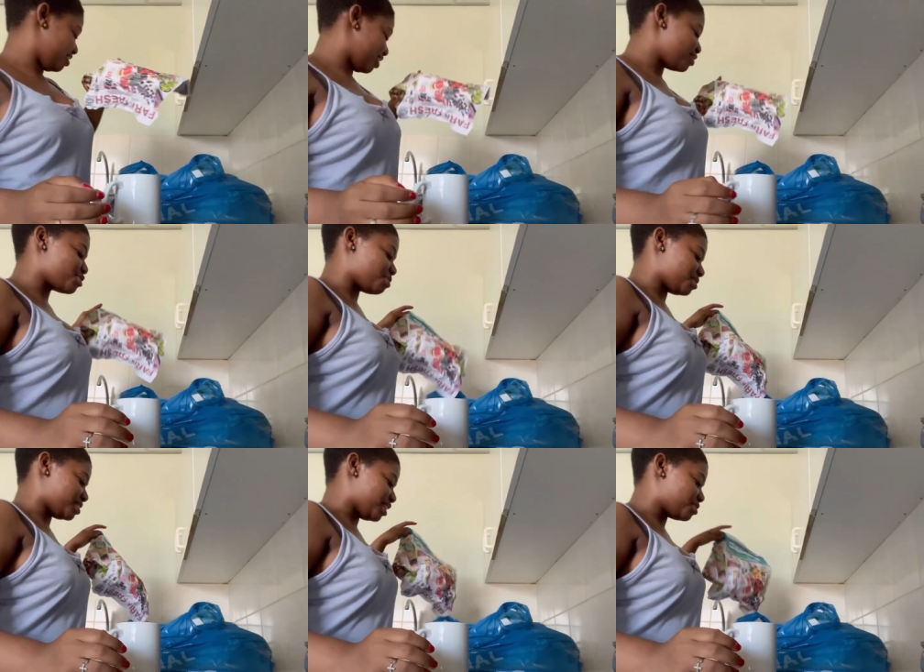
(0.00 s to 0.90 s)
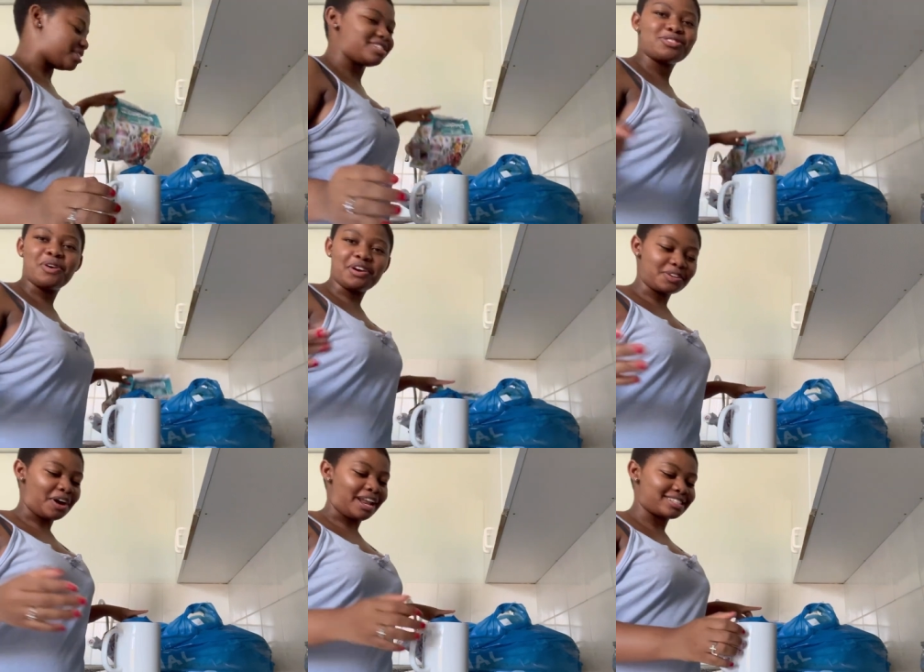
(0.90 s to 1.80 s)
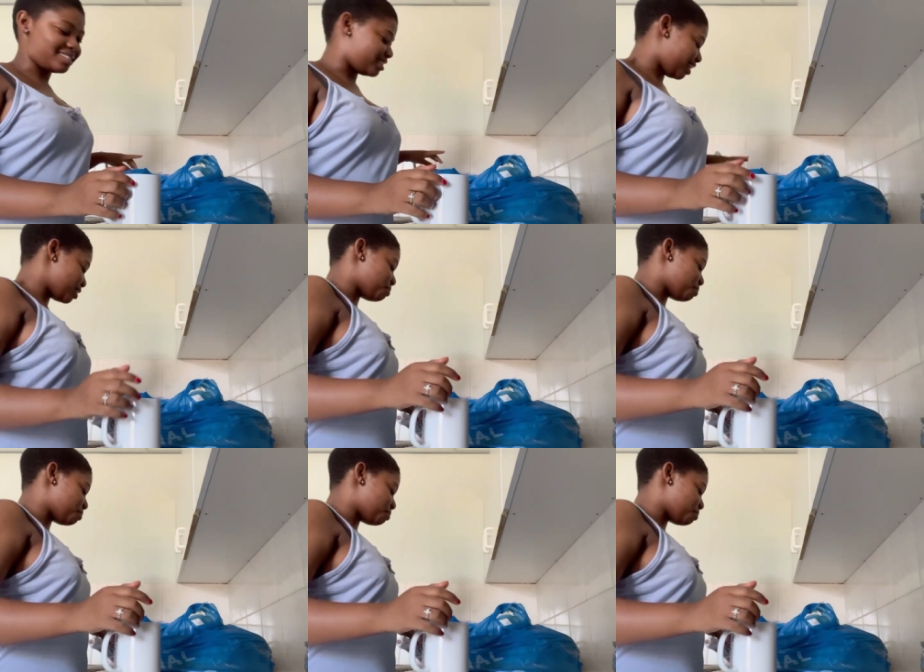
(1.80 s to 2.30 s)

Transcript: that's so shady. So they just go and collect and check as